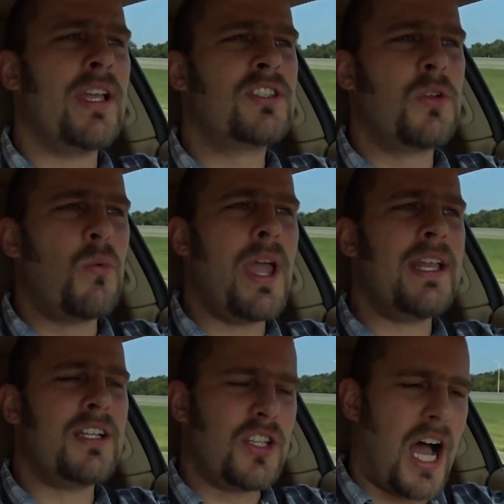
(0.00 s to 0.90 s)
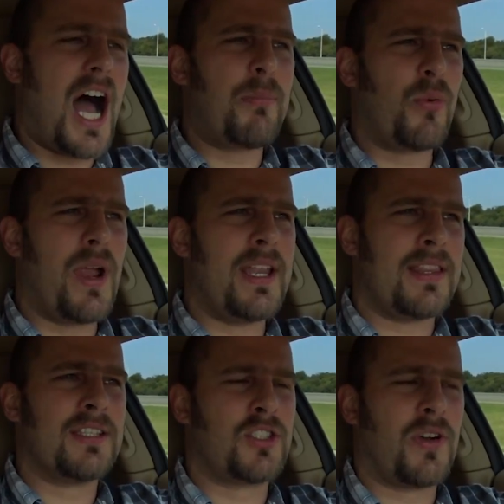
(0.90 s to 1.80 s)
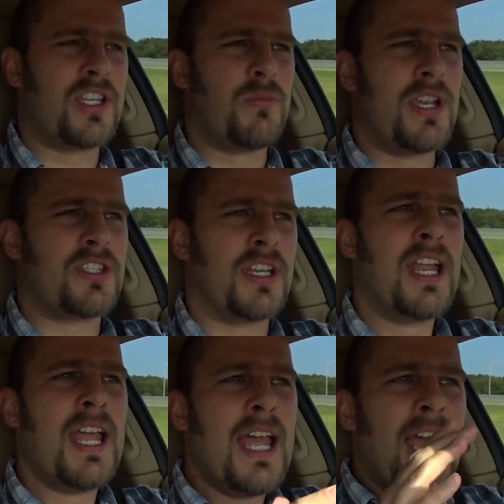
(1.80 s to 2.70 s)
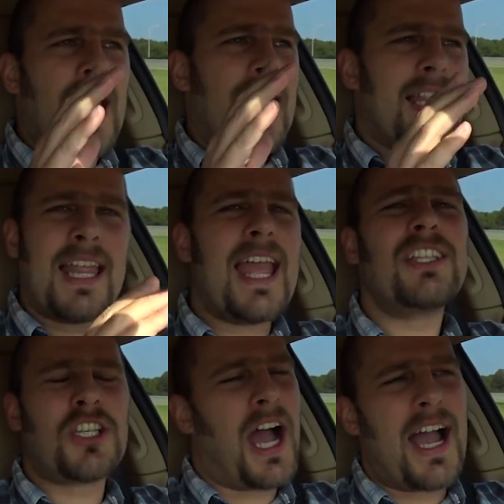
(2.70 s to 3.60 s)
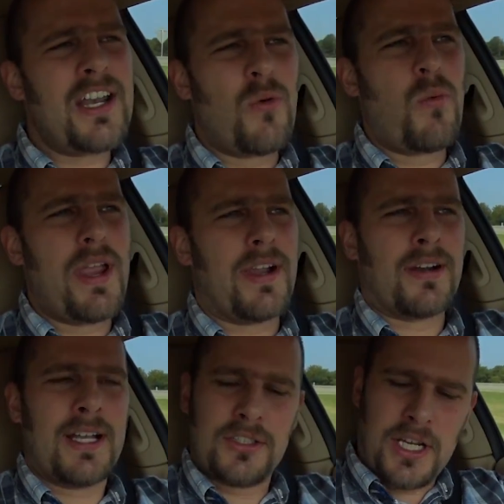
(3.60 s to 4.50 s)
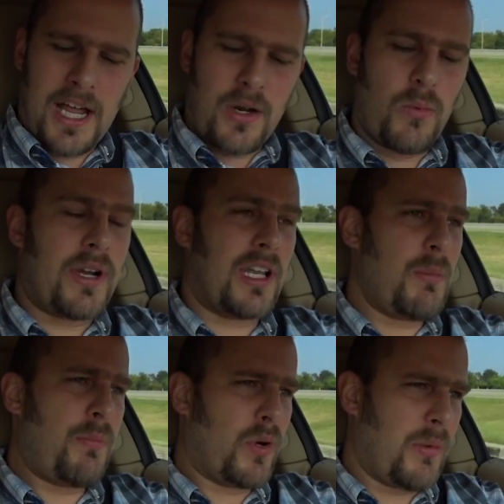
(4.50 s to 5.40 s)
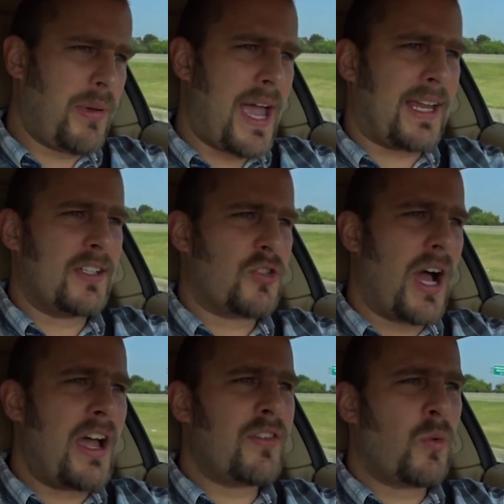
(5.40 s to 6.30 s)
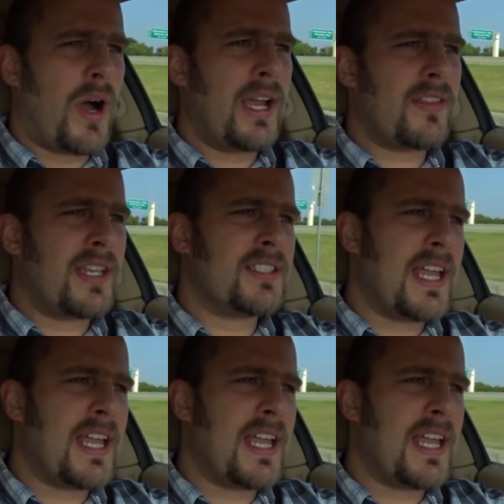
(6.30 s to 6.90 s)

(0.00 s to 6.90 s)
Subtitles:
is the way that you operate this transmission. It's kind of weird. It's kind of weird. Let me put it back in drive to quiet things